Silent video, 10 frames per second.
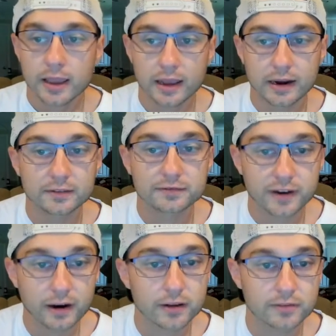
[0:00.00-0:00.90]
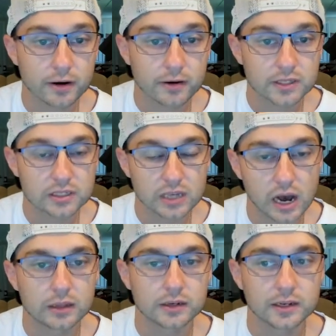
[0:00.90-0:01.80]
He had a very, very
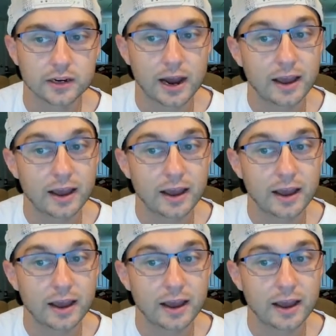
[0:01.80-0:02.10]
solid year.